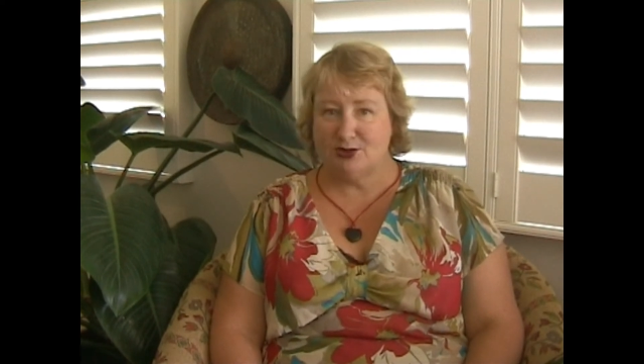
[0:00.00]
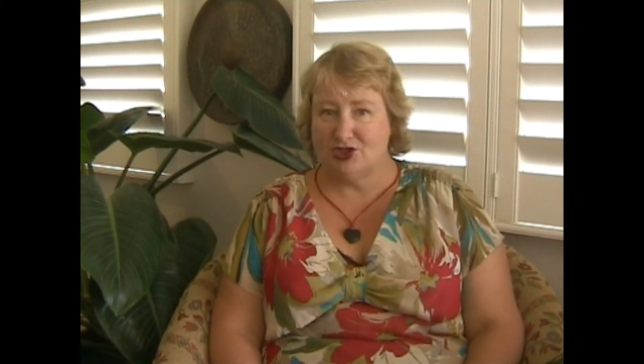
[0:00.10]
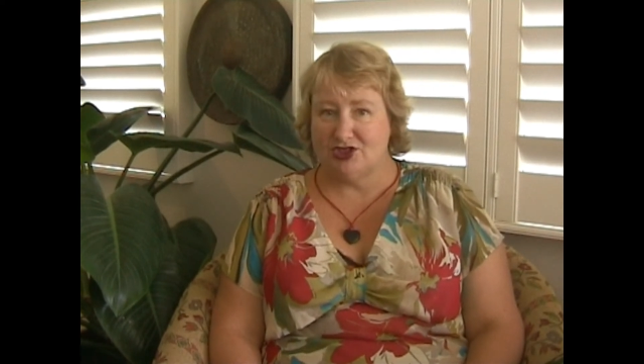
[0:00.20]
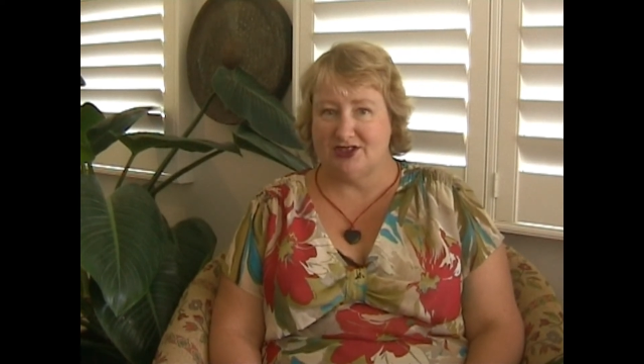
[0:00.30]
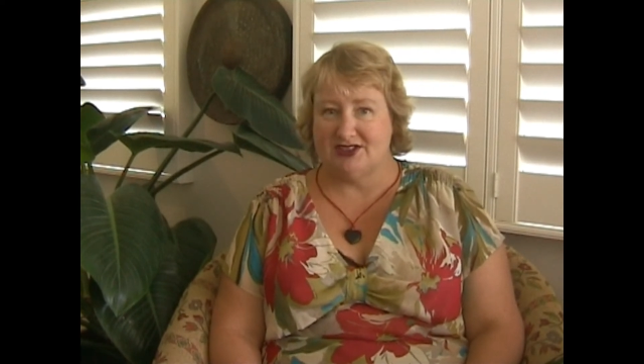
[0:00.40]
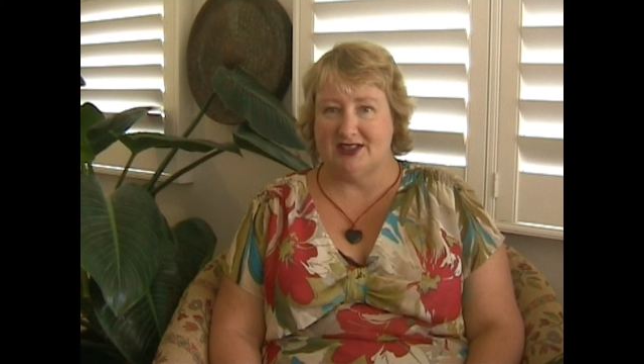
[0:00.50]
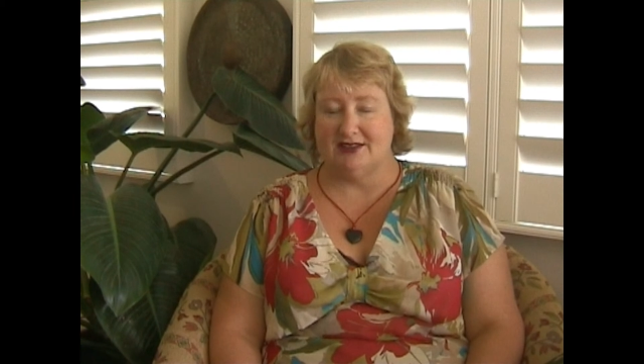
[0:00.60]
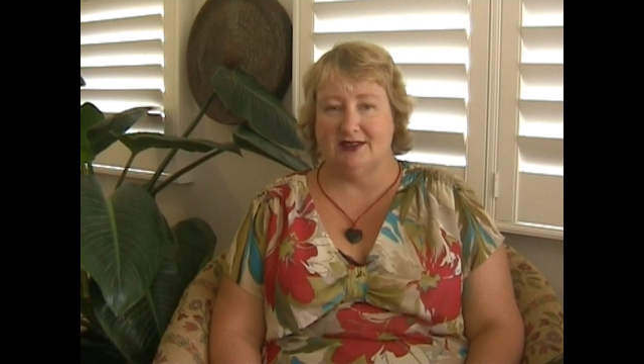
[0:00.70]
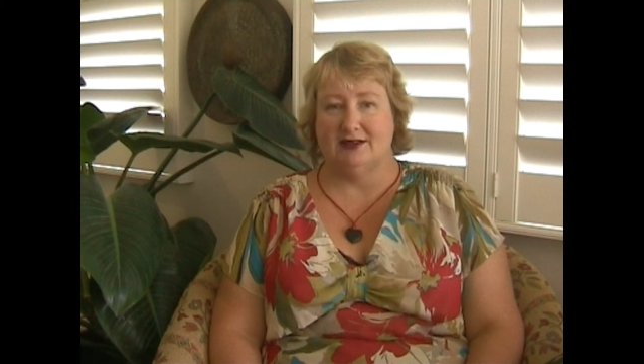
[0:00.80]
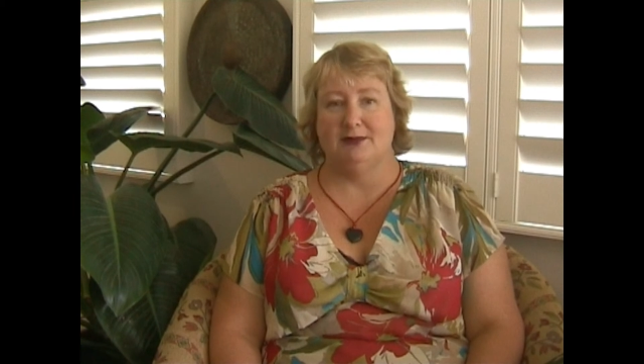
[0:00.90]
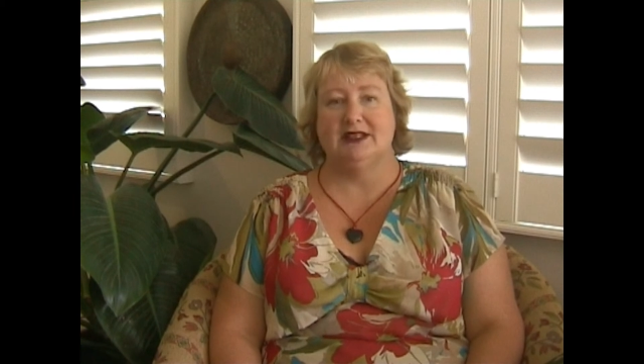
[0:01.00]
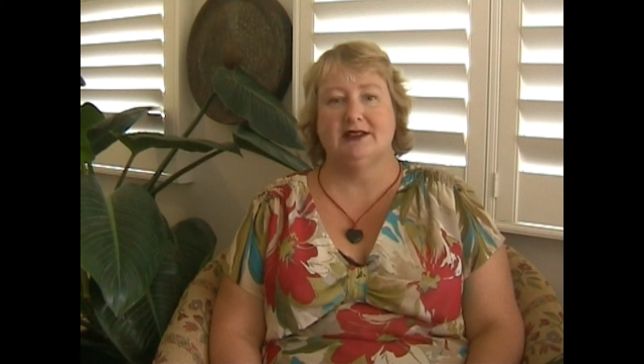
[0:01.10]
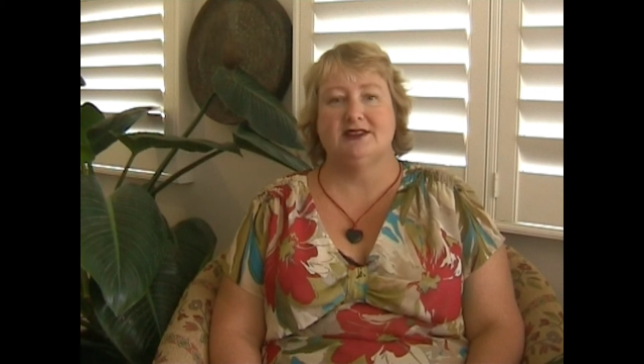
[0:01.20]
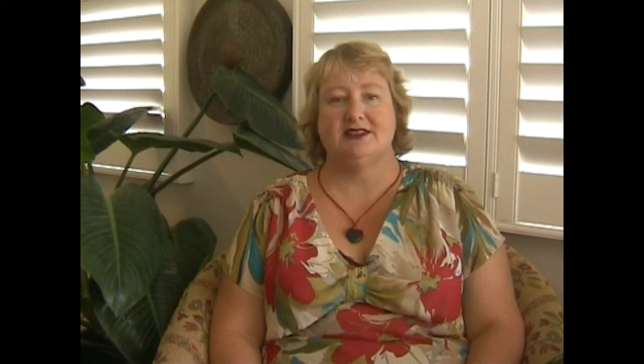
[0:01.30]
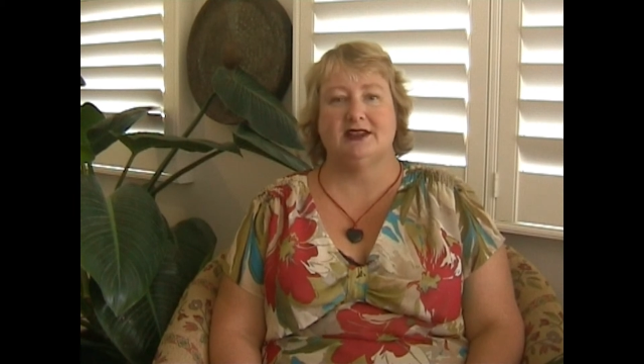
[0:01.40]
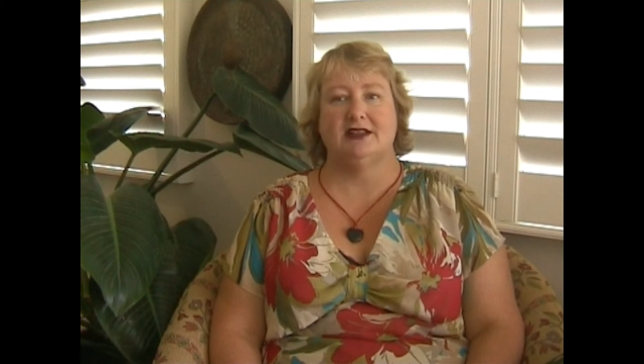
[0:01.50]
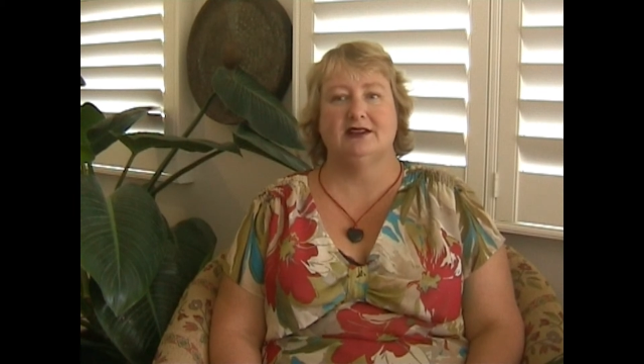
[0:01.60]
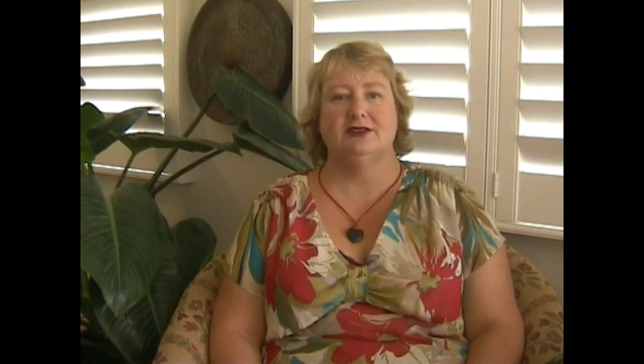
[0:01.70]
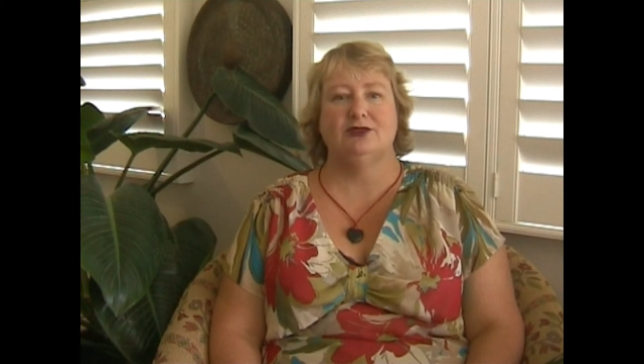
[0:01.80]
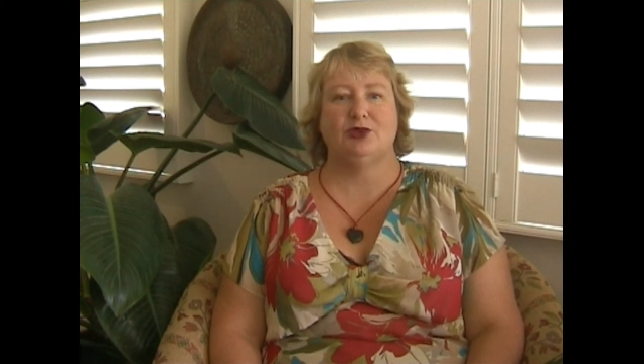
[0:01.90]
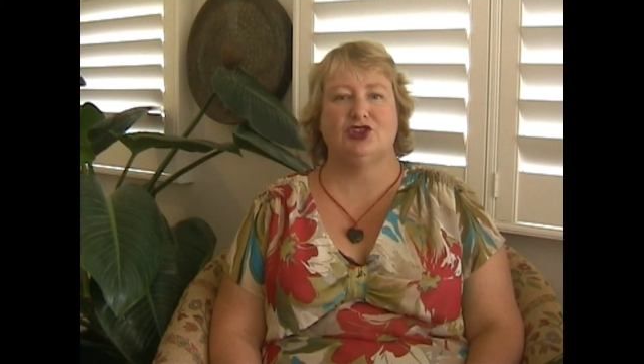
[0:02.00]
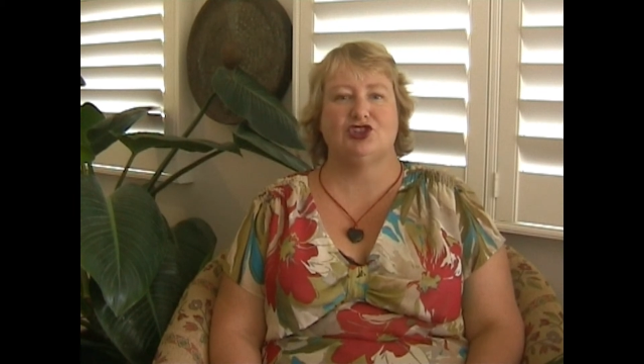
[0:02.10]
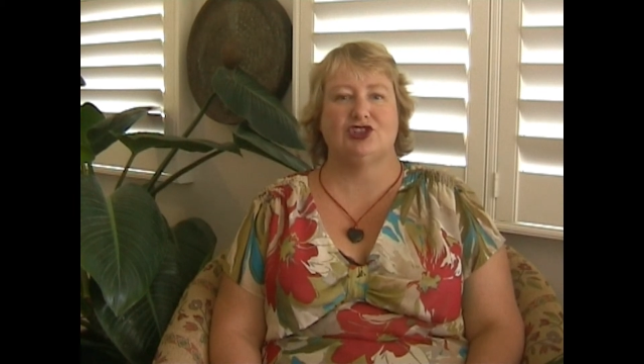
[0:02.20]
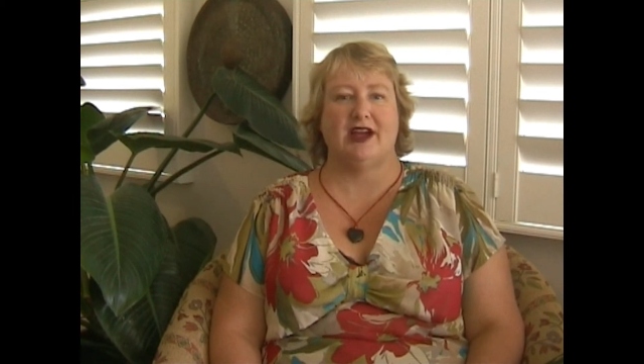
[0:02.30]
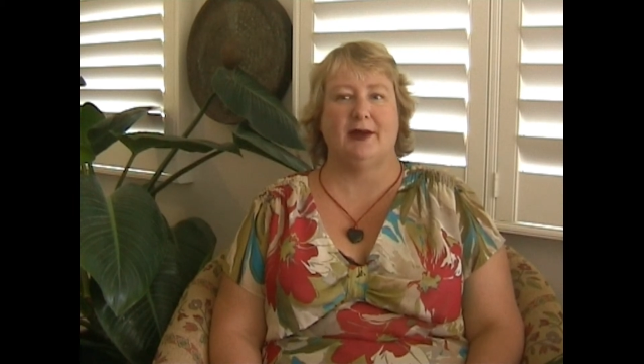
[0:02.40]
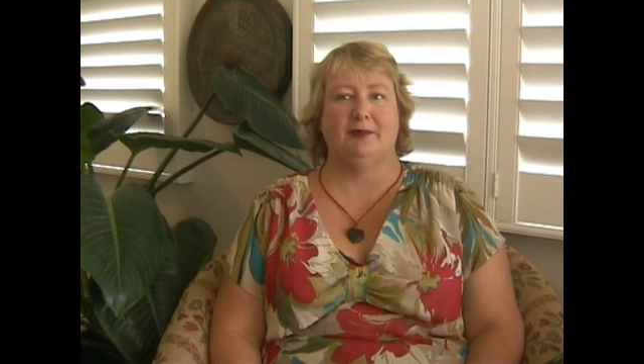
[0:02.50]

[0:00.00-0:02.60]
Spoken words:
which is in the Midlands in England, which